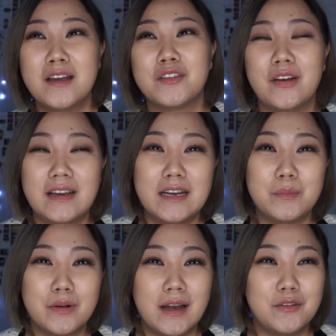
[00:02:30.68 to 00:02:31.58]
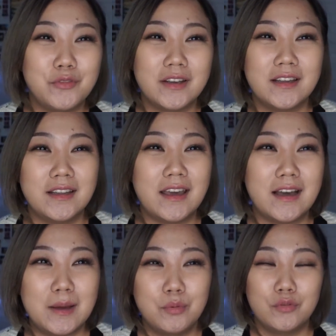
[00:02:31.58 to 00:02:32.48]
So I remember I
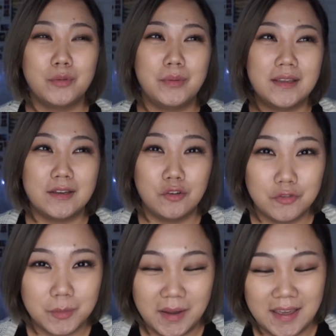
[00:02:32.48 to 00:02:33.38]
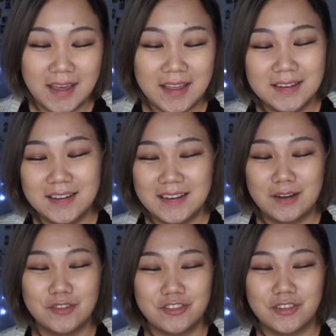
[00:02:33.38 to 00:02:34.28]
pulled the blanket over my head, and I
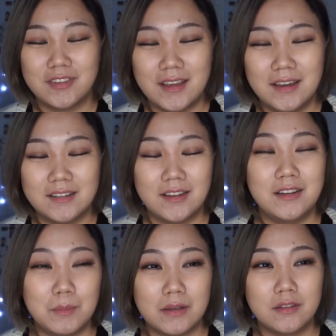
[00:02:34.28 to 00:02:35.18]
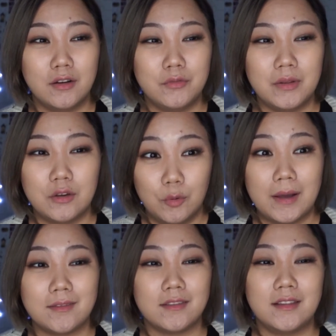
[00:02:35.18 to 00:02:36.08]
was just like telling myself, like, go
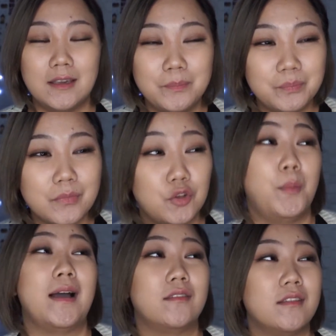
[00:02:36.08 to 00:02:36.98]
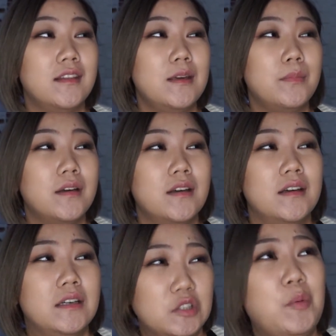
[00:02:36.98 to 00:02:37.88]
back to sleep, go back to sleep,
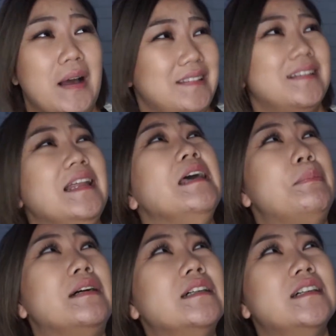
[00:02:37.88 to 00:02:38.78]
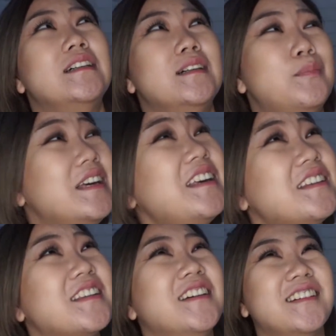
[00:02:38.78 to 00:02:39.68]
go back to sleep,
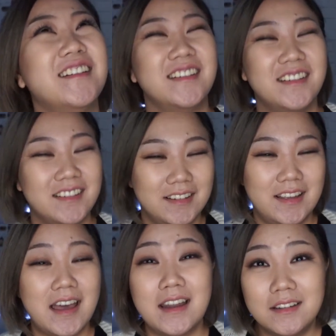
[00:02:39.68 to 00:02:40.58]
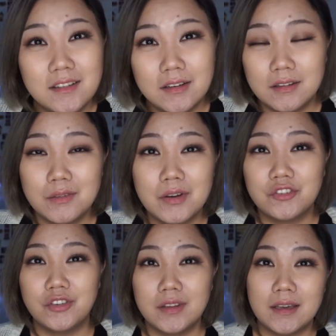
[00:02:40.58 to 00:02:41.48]
please. And
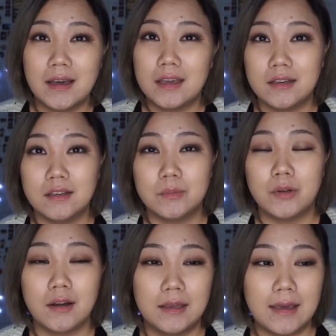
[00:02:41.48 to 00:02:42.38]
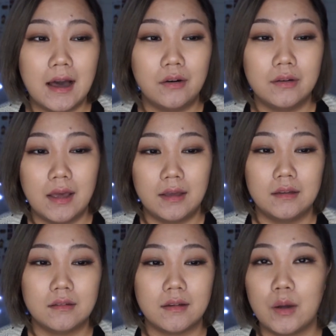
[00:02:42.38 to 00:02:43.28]
eventually I ended up knocking out,
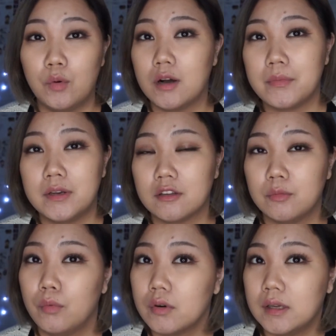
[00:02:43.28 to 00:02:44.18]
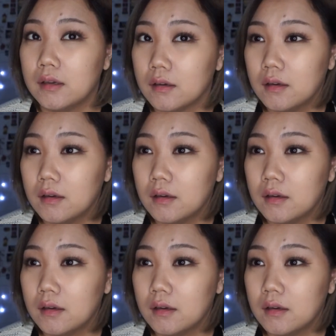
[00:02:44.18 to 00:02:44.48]
and I woke up the next morning